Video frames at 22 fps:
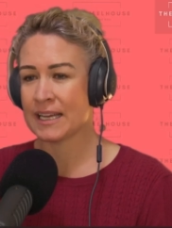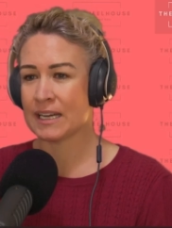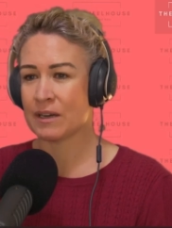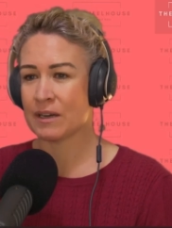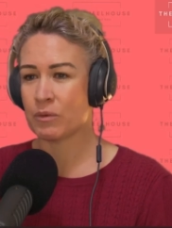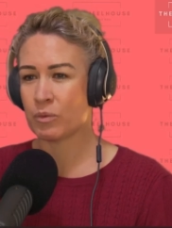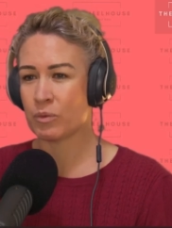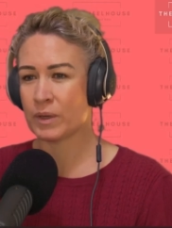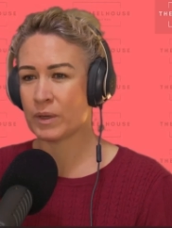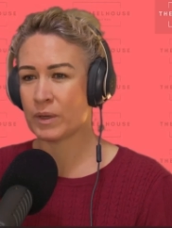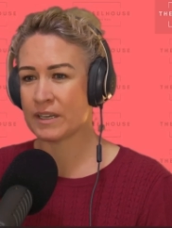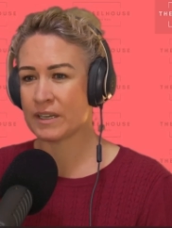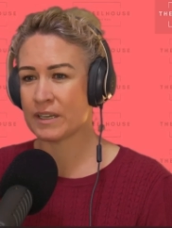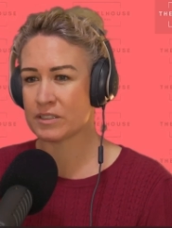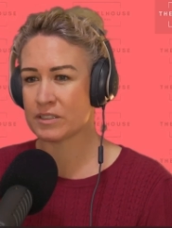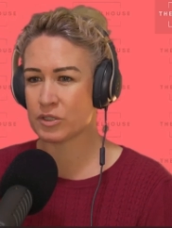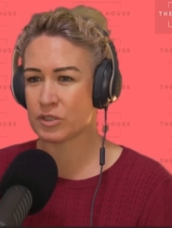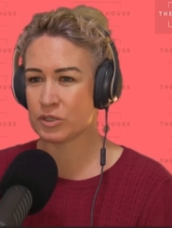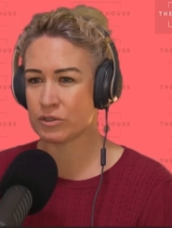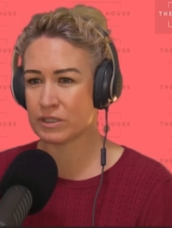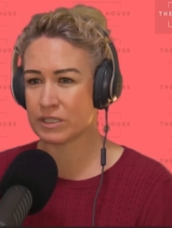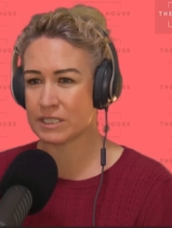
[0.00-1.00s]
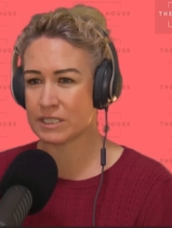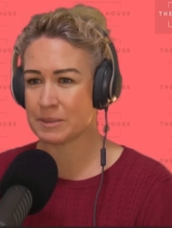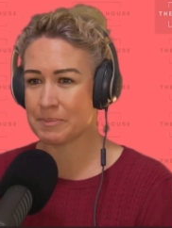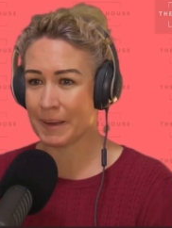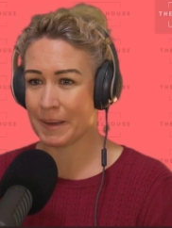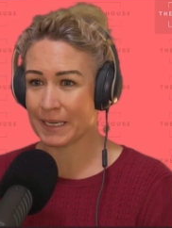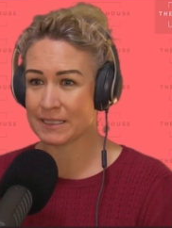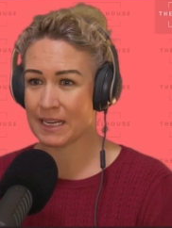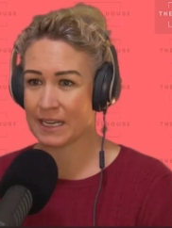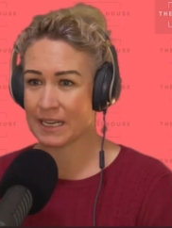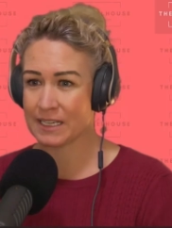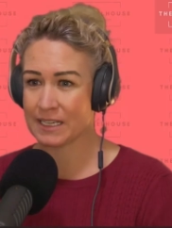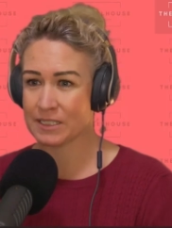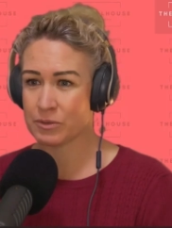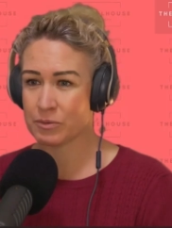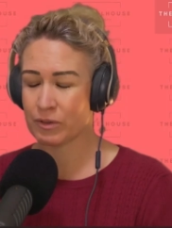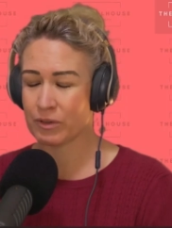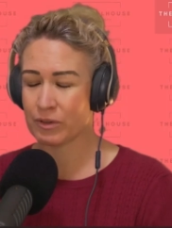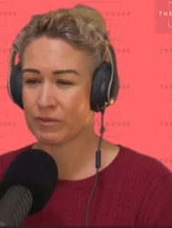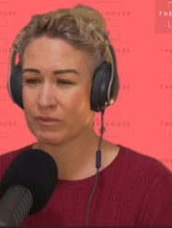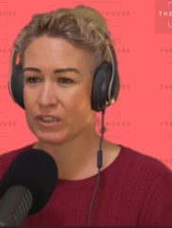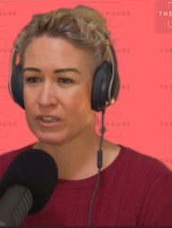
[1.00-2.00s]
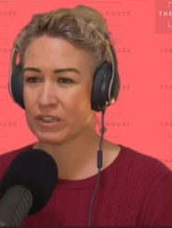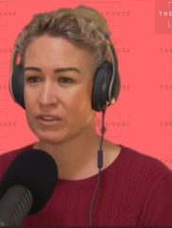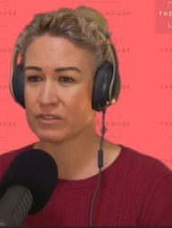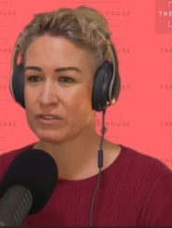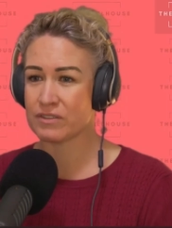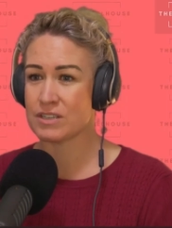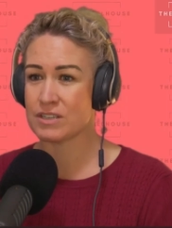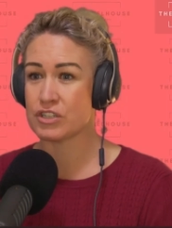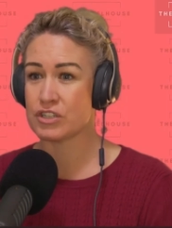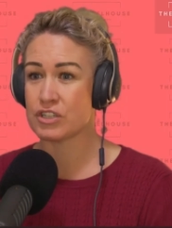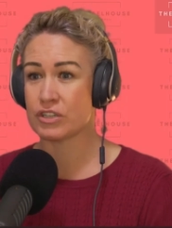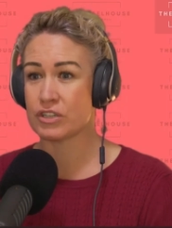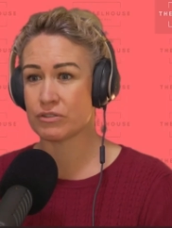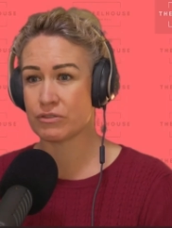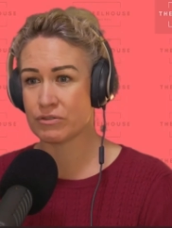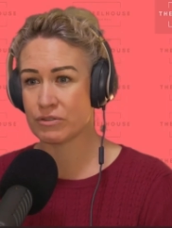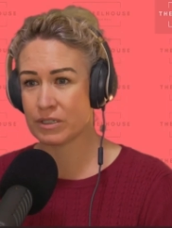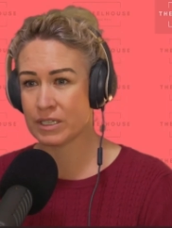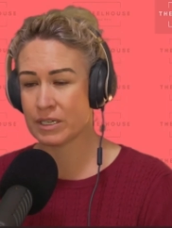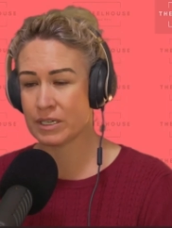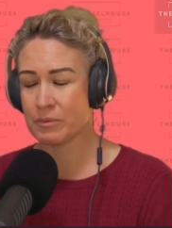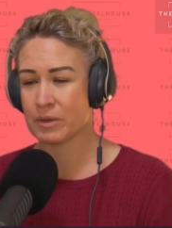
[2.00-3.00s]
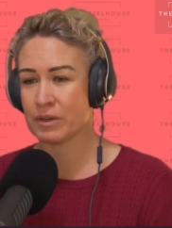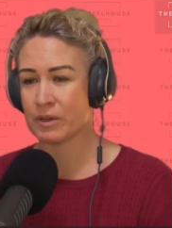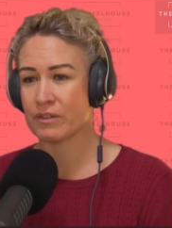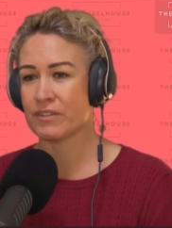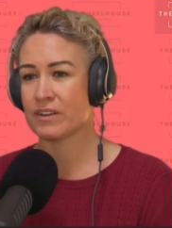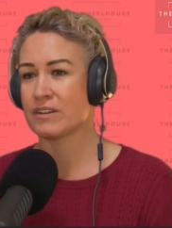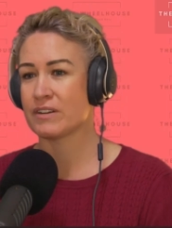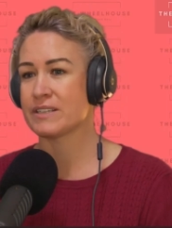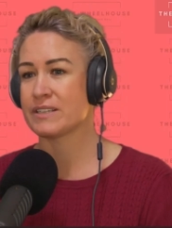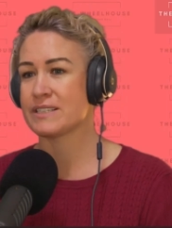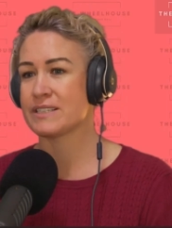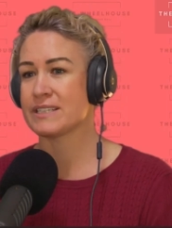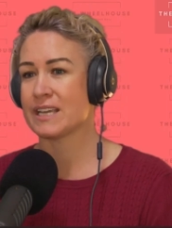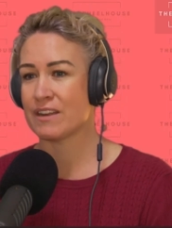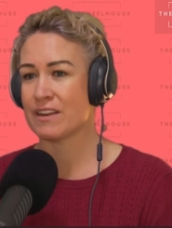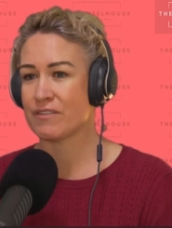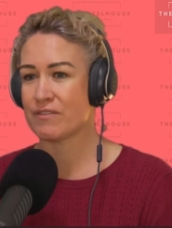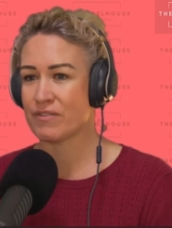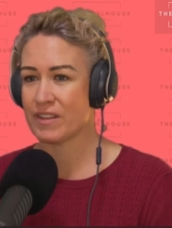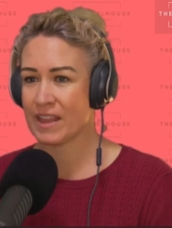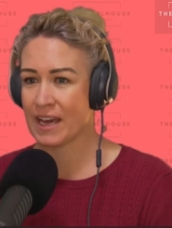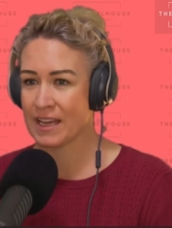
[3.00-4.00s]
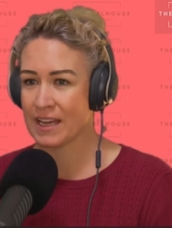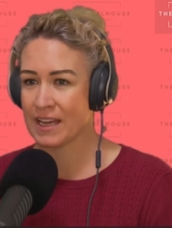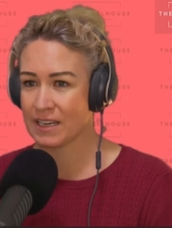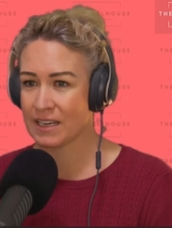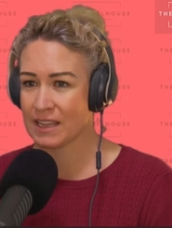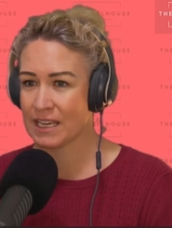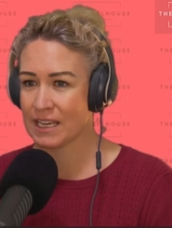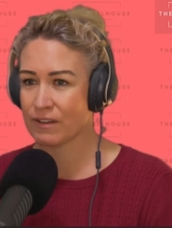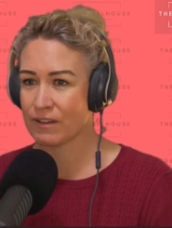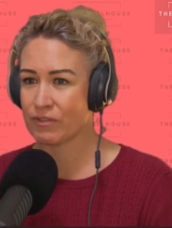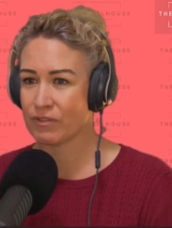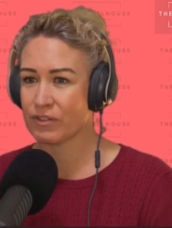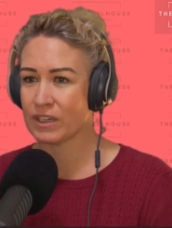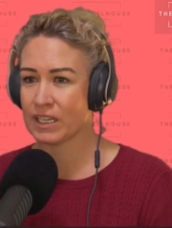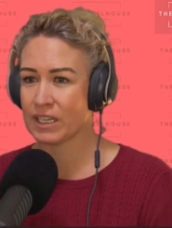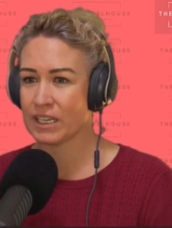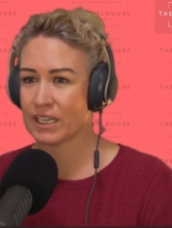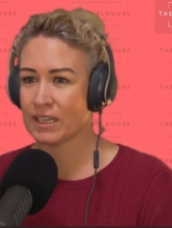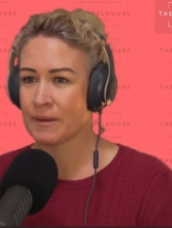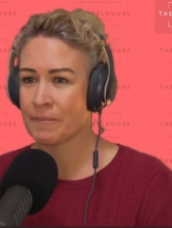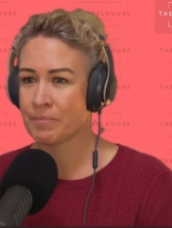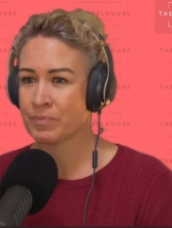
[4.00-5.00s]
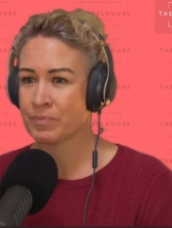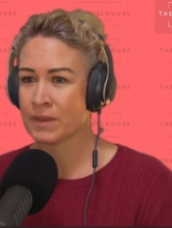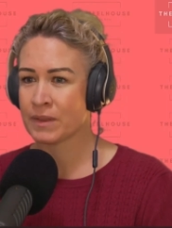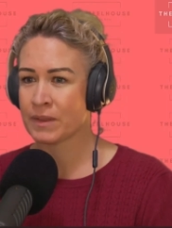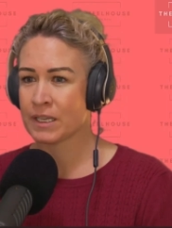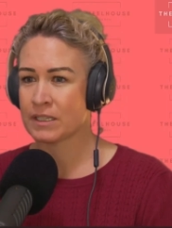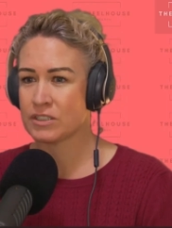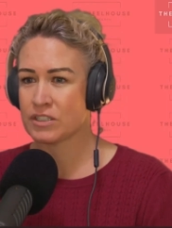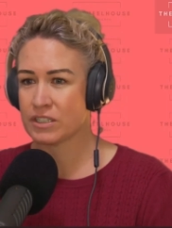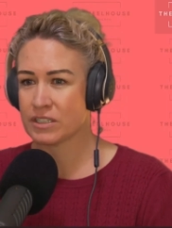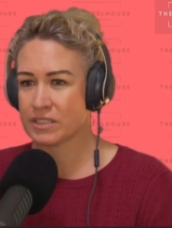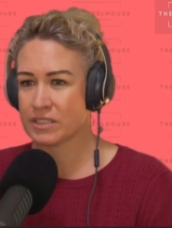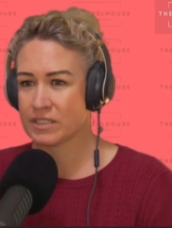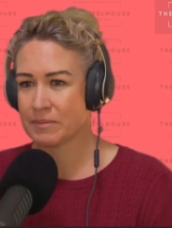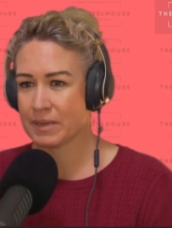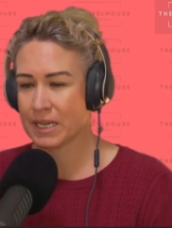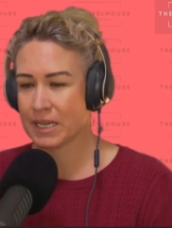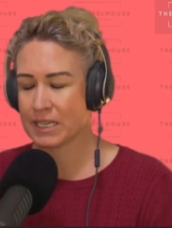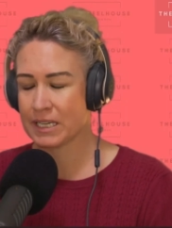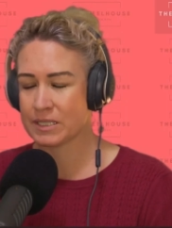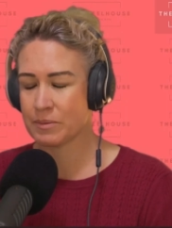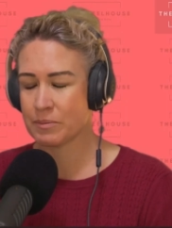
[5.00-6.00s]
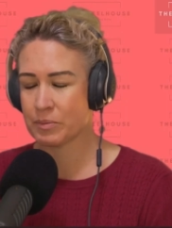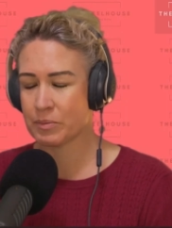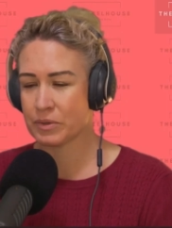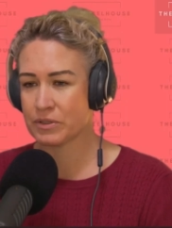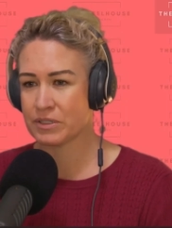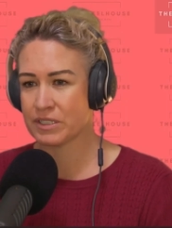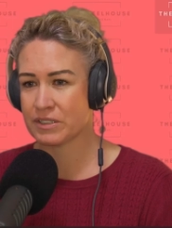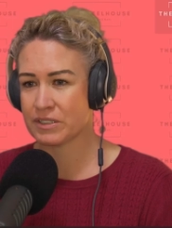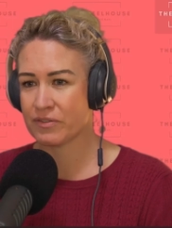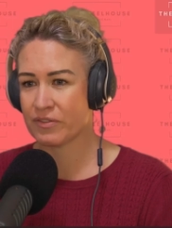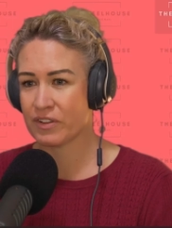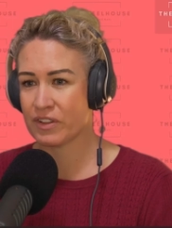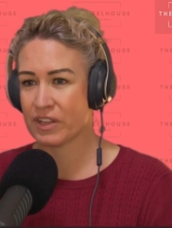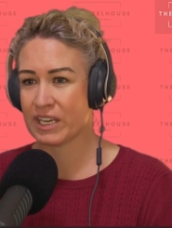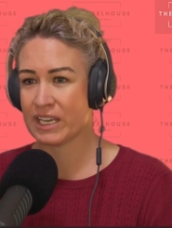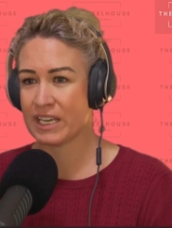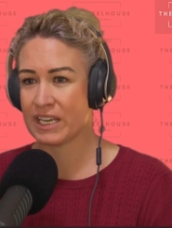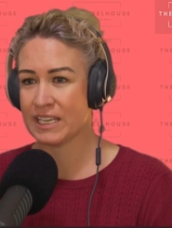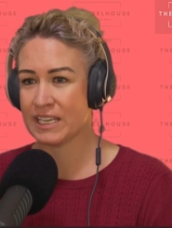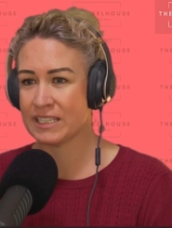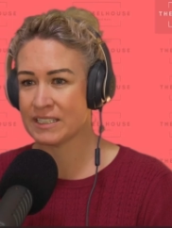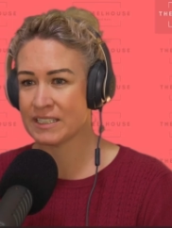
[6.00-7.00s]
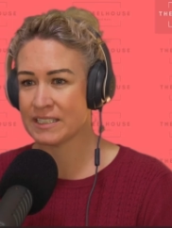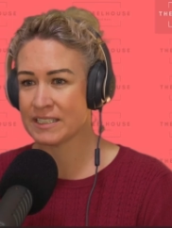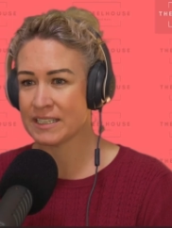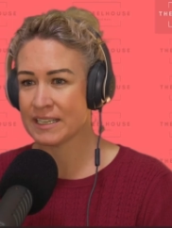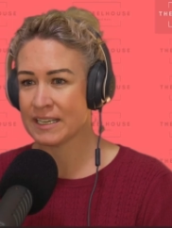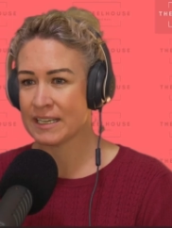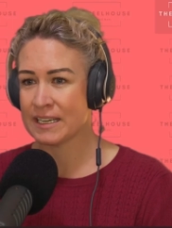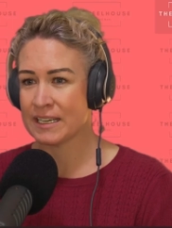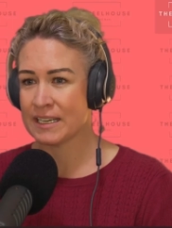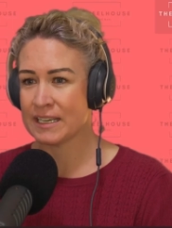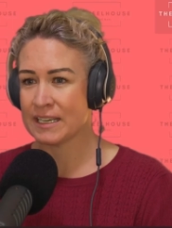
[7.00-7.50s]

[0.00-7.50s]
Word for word: Uh, we understood that spectators were involved and children, and we were very yep. scared for that. Thankfully, just some cuts and bruises for the kids.